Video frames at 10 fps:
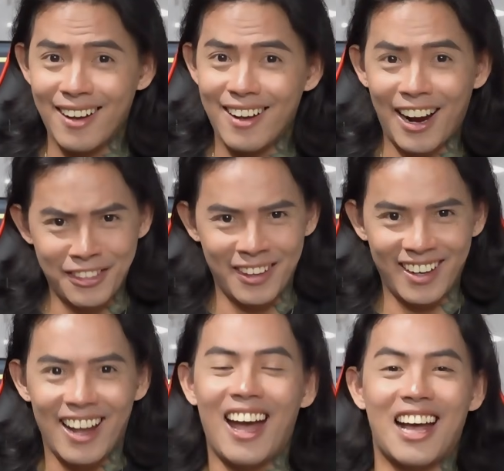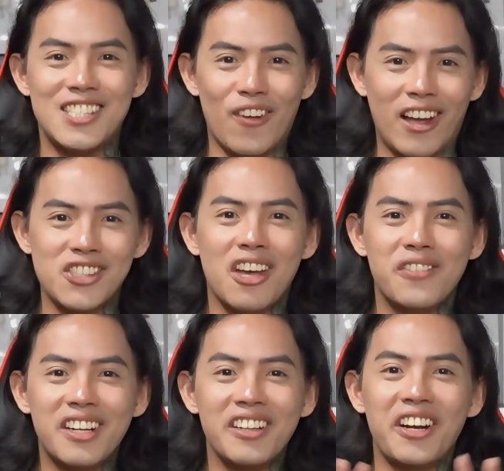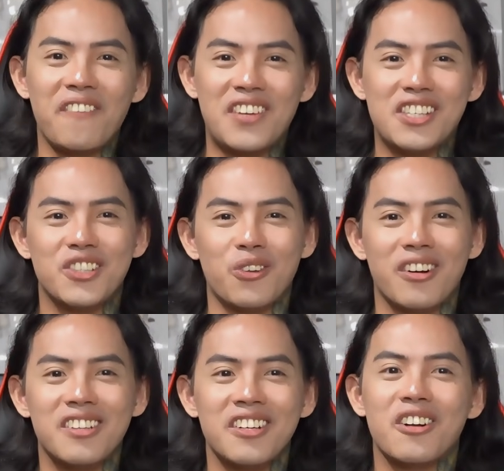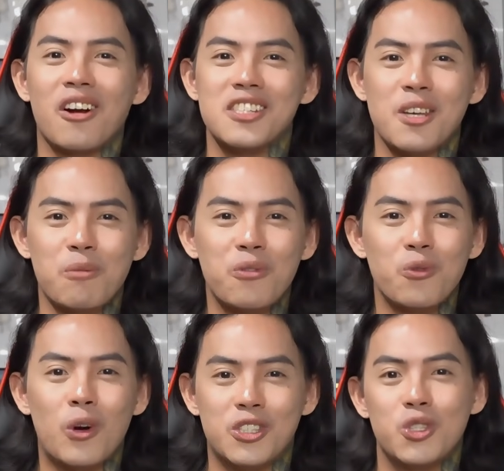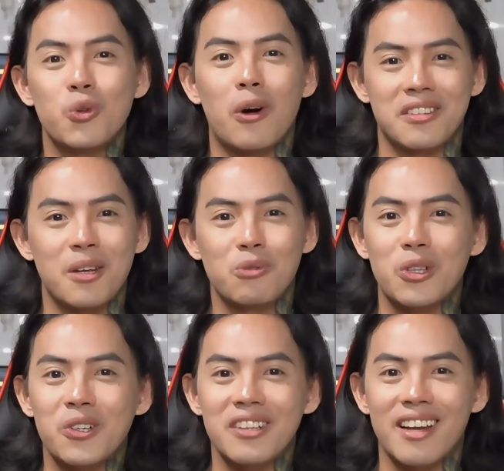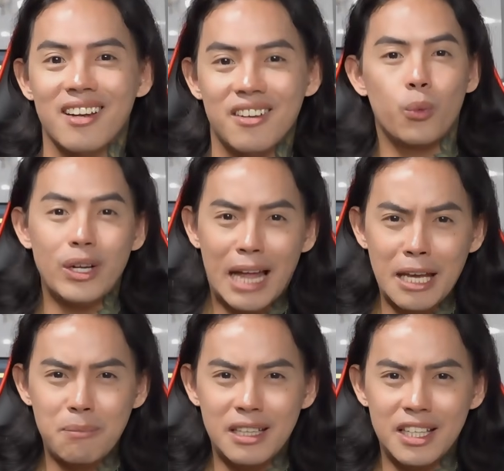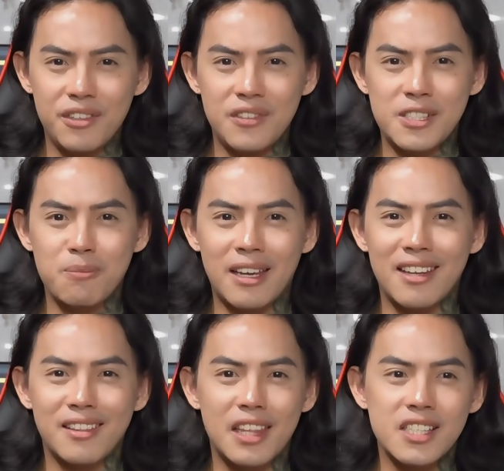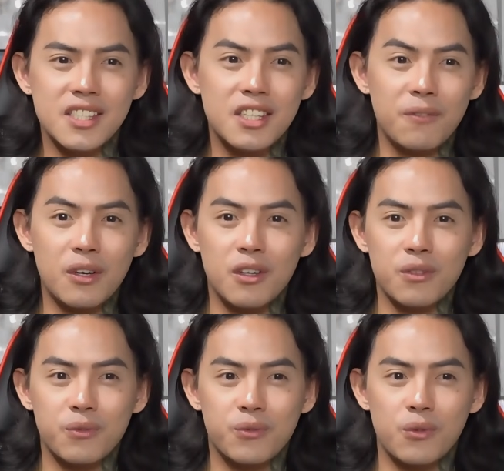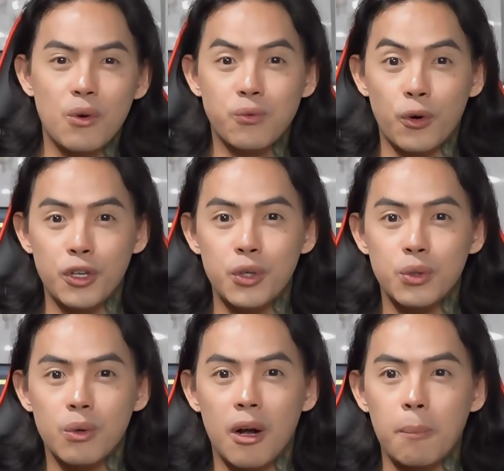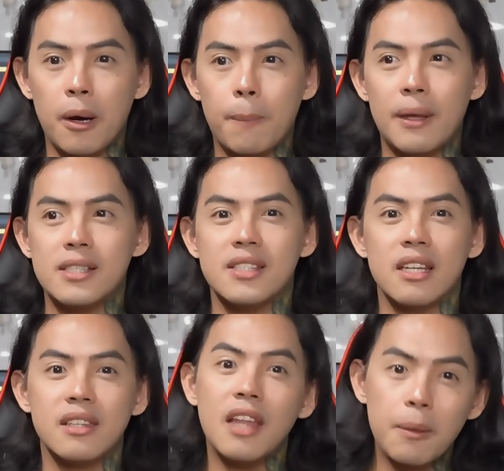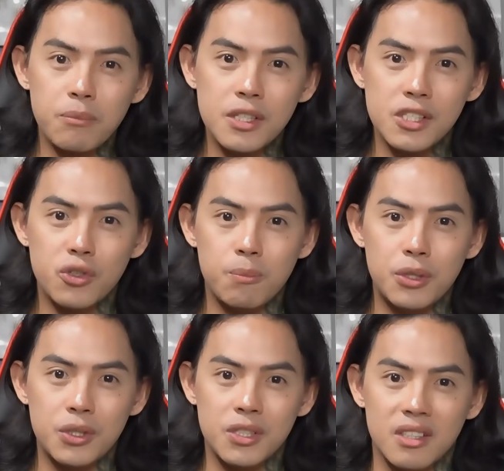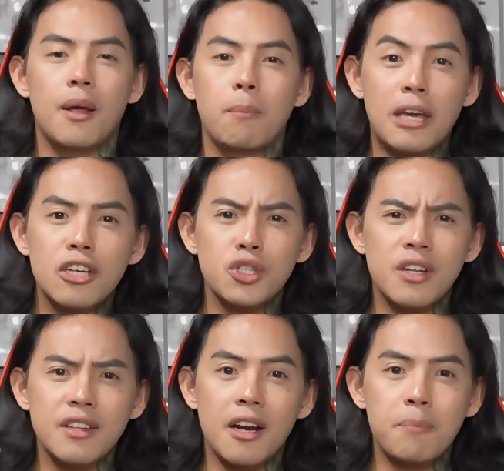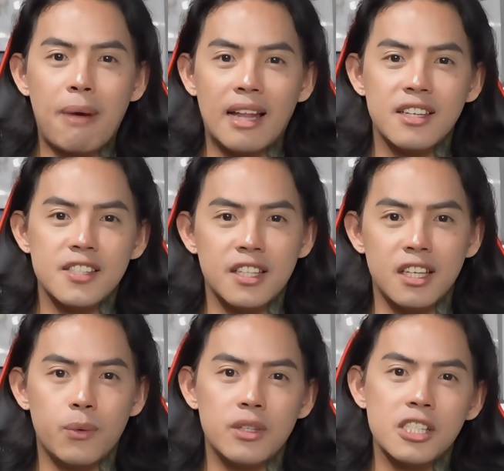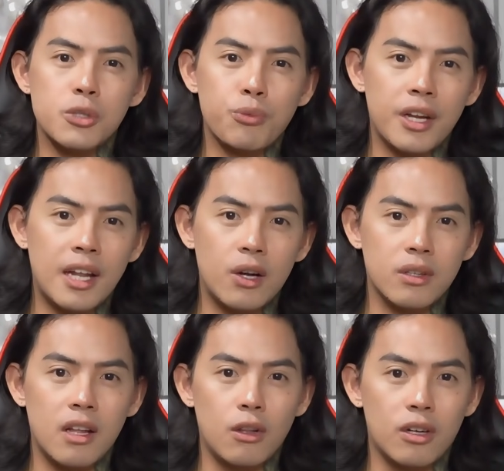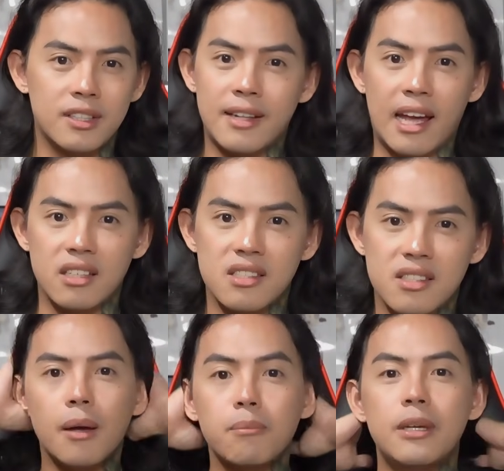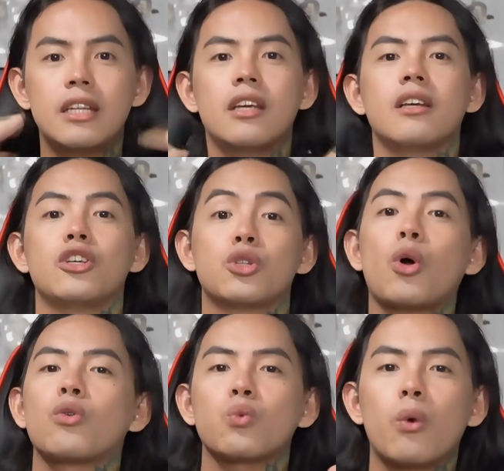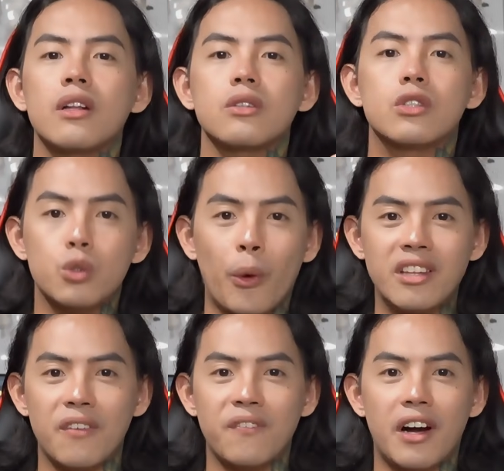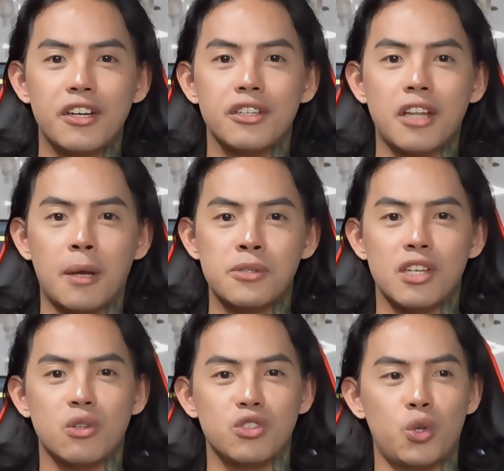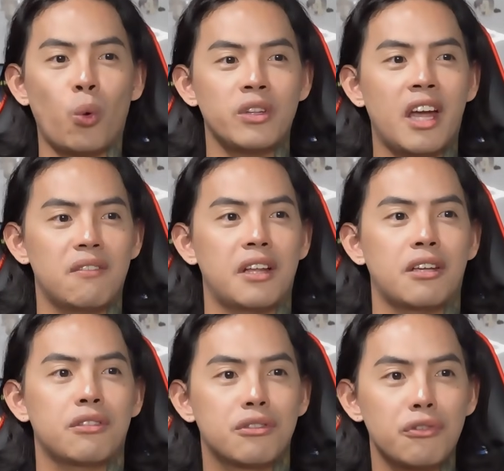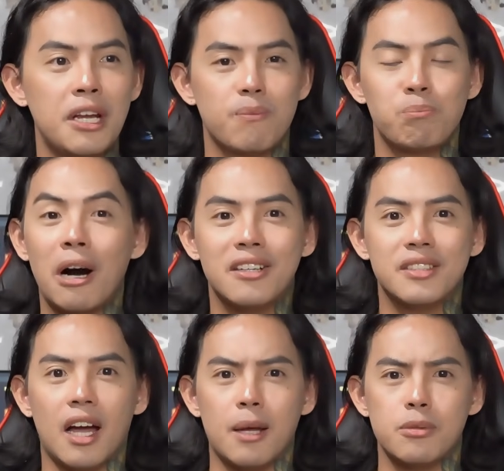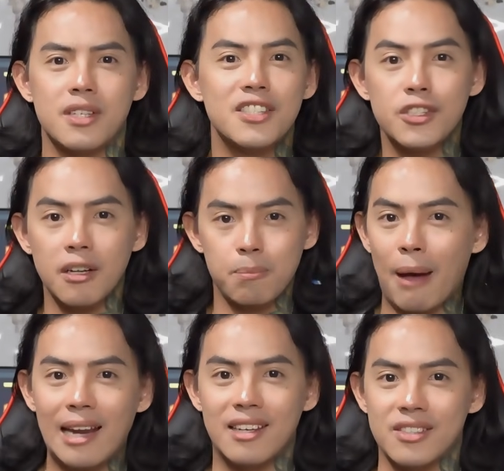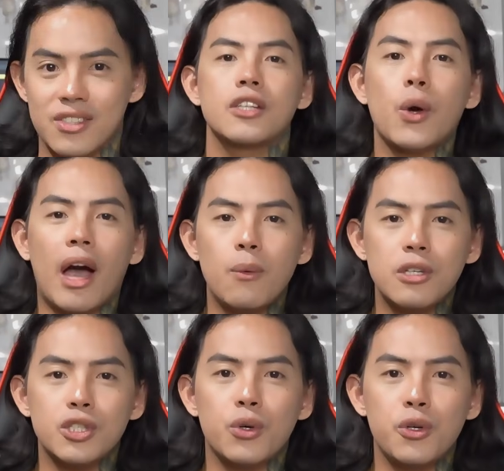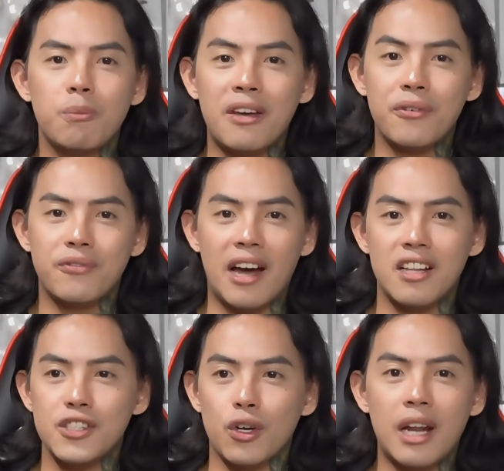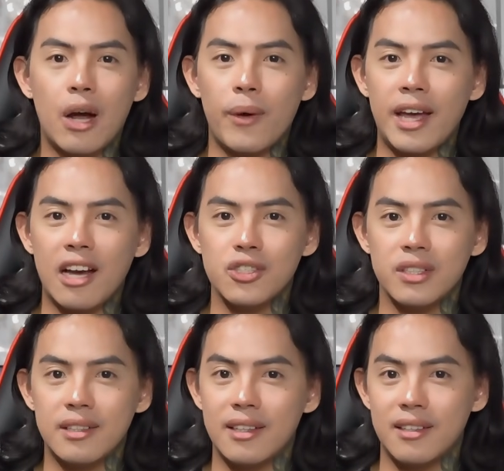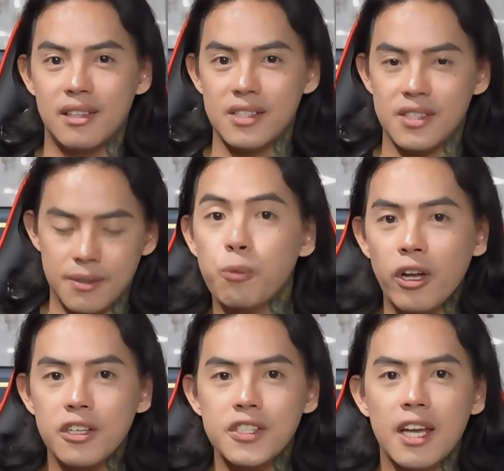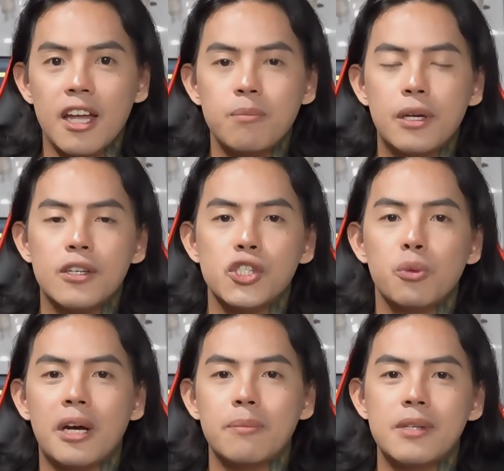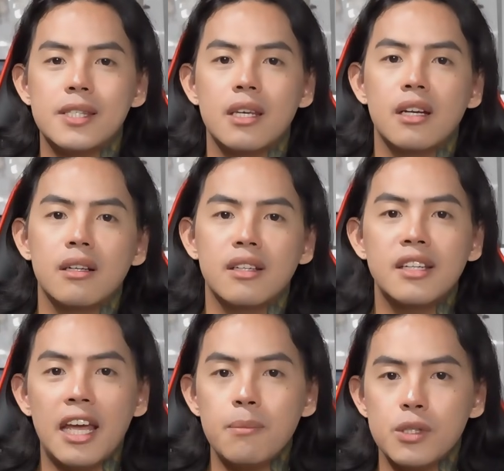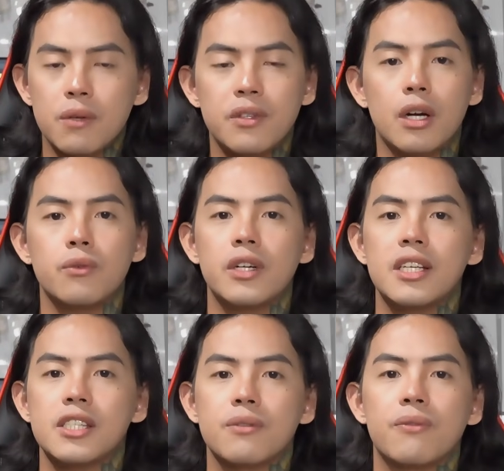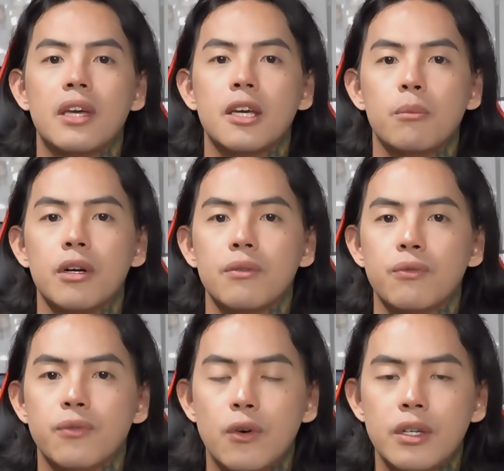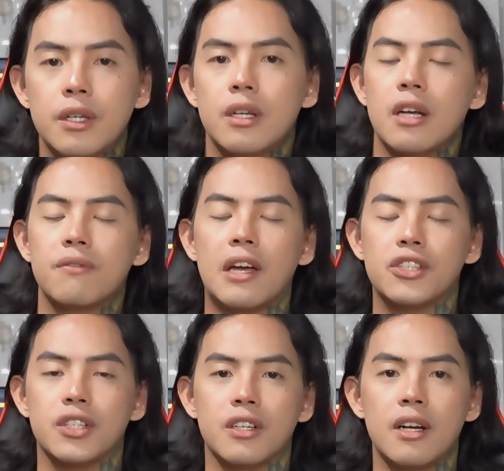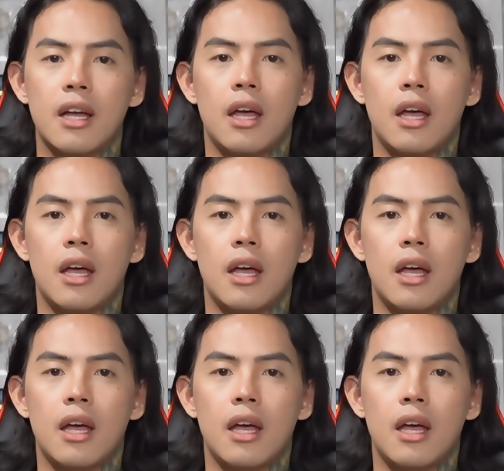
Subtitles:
I think, as long as you have a clear vision or clear concept of what you want them to look like. What I believe is making things difficult for you to come up is the type distribution. Making sure that they are balanced and equally spread out along the decks. Meaning you don't want 20 fire types and you only have like 3 bug types. It's not balanced. So I will show you my files on how I actually did this. Spoilers ahead, because you might be seeing names of the unreleased Fakemon for the adventure.